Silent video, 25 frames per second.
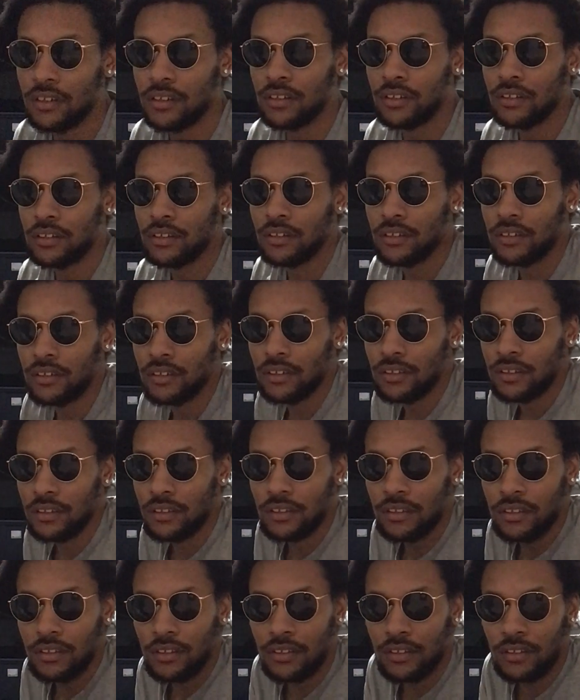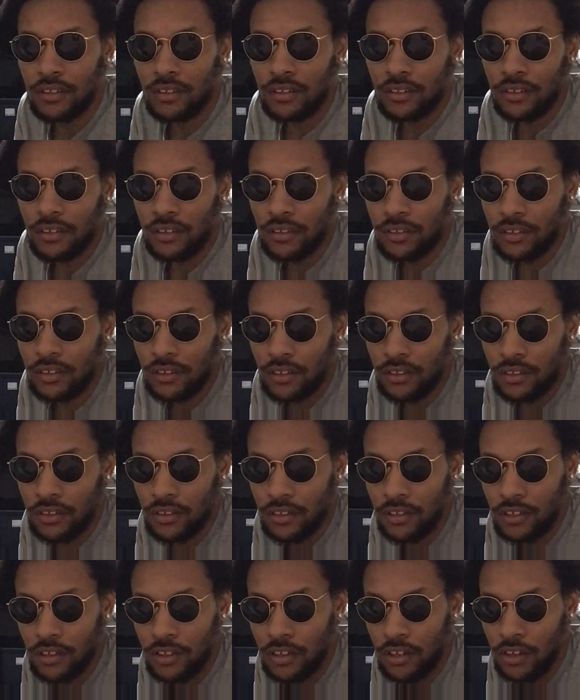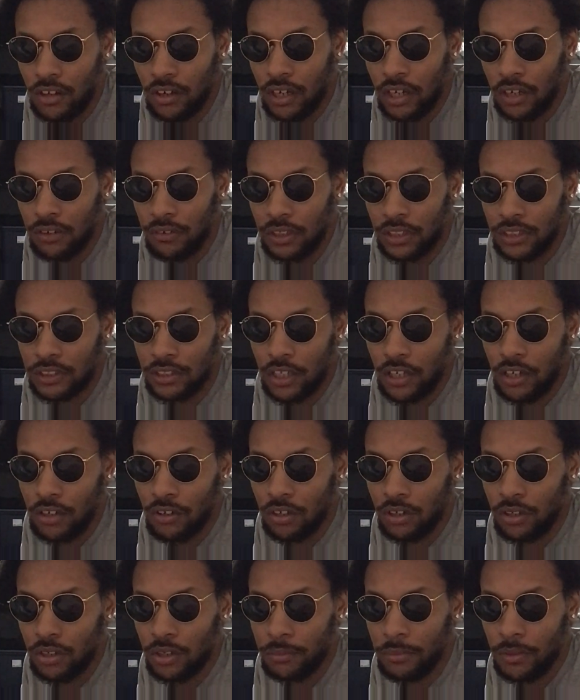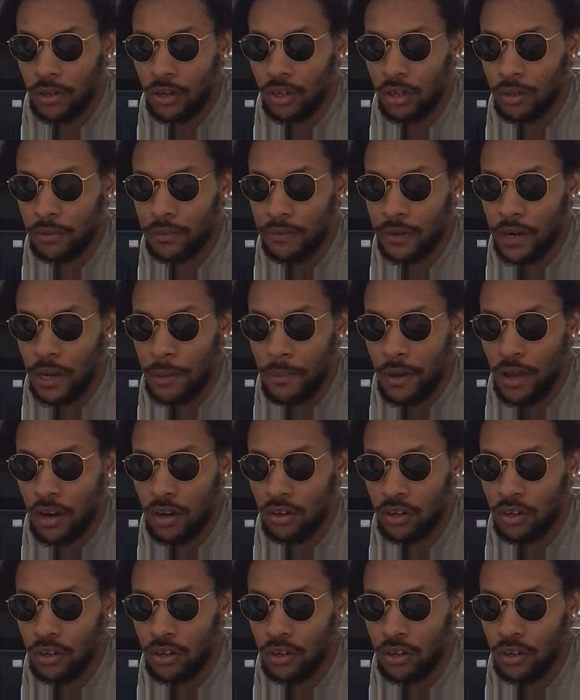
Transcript: Oh, big threat. Hold on, what do you say? Hold on, hold on, run that back.